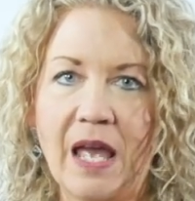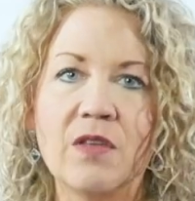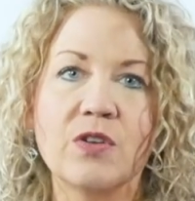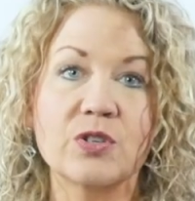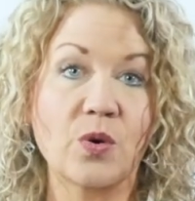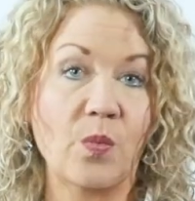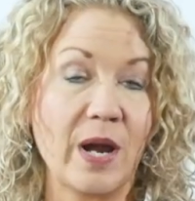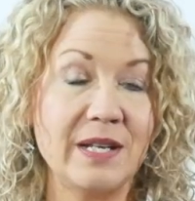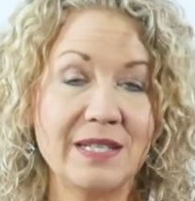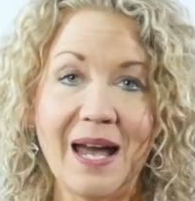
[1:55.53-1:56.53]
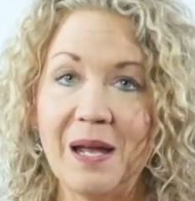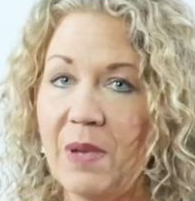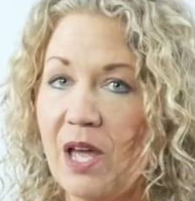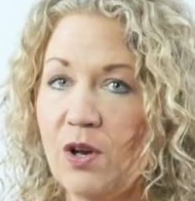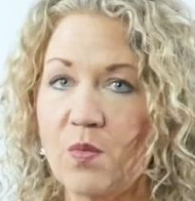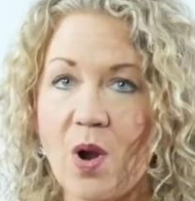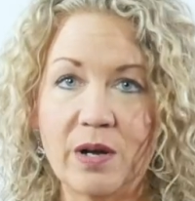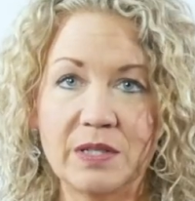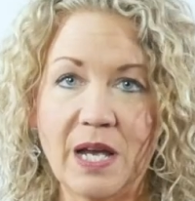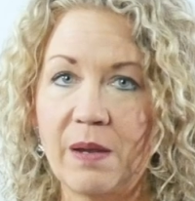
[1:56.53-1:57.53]
There's a right time and a wrong
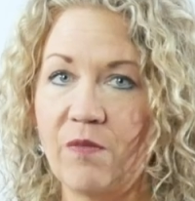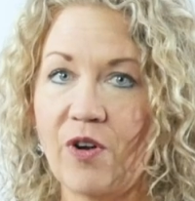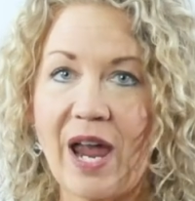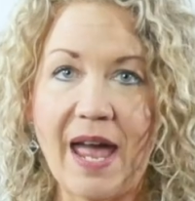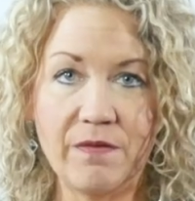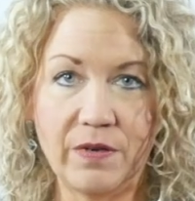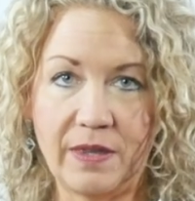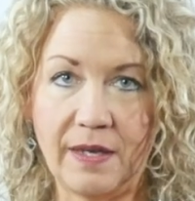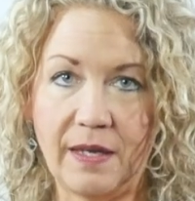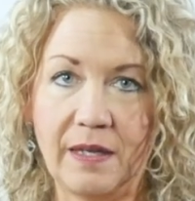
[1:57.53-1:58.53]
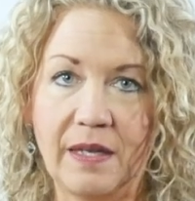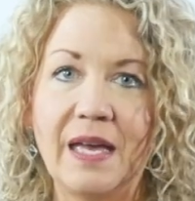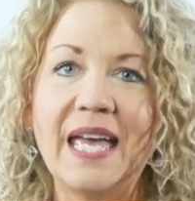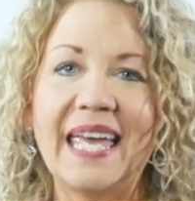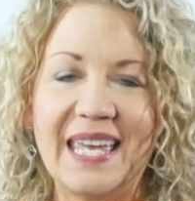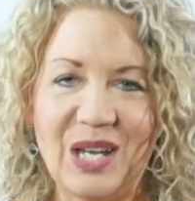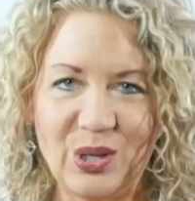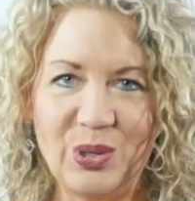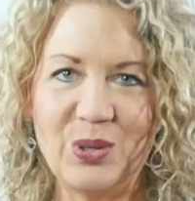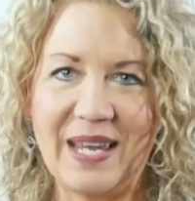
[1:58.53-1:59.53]
time for everything,
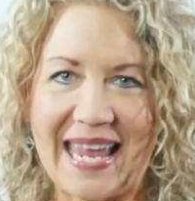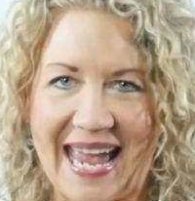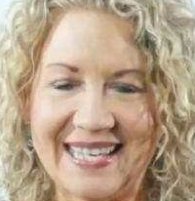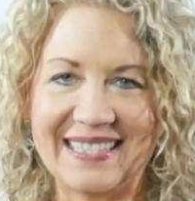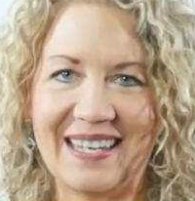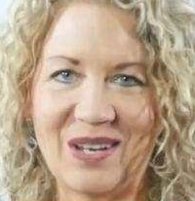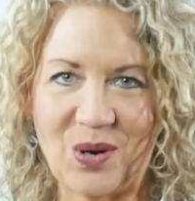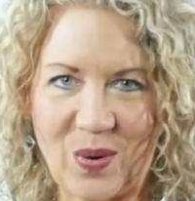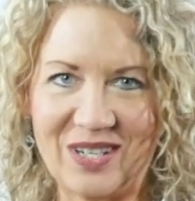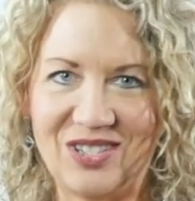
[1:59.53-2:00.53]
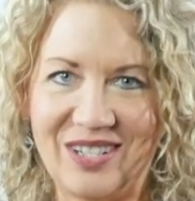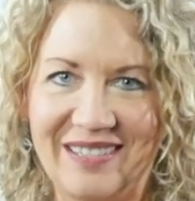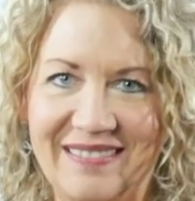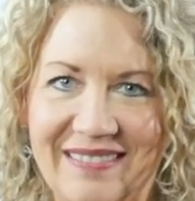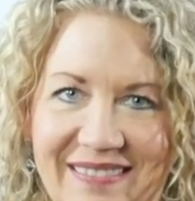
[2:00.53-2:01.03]
including asking a question.